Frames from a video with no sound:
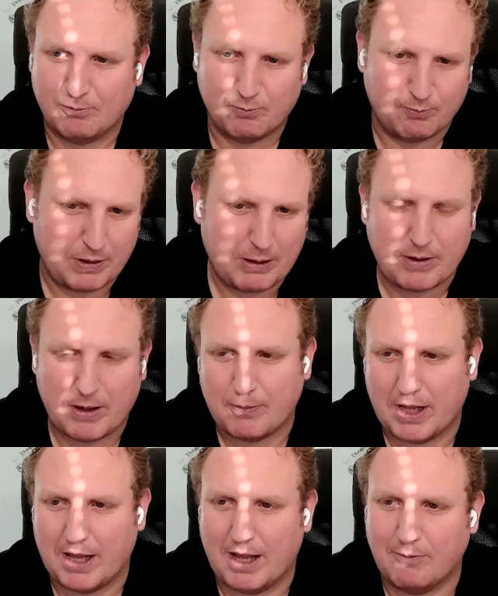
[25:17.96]
blah, blah,
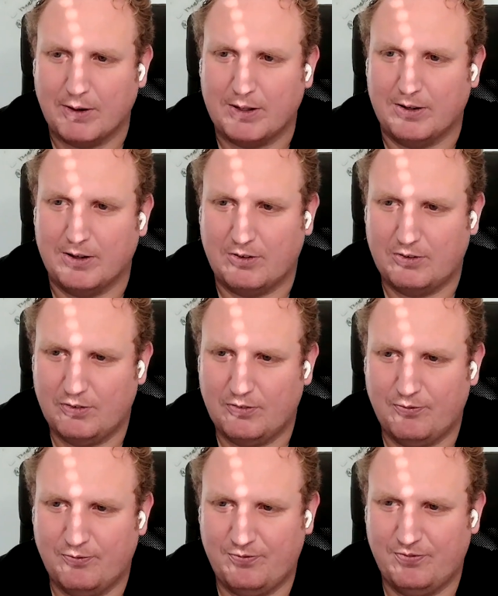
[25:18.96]
blah am I doing this?
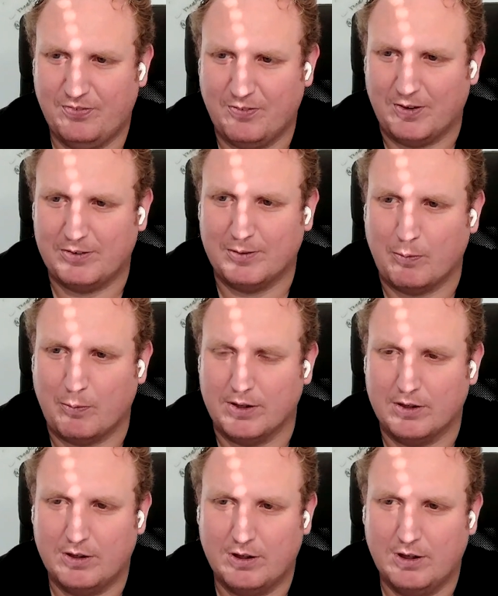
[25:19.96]
What's the
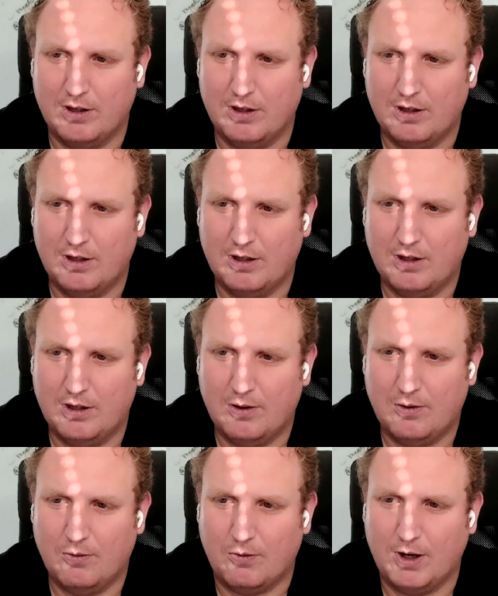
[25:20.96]
point?
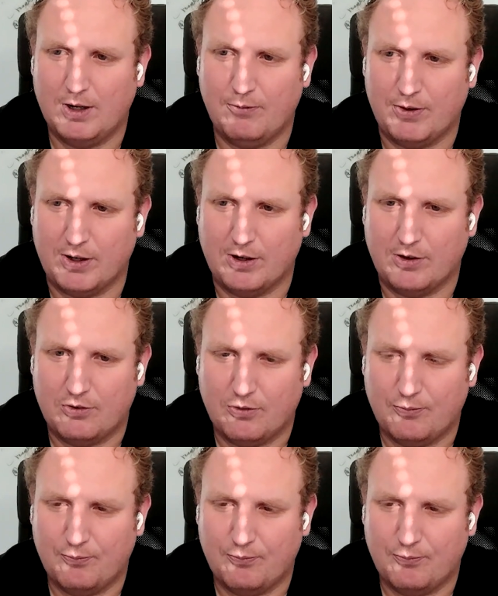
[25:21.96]
Why do we do this?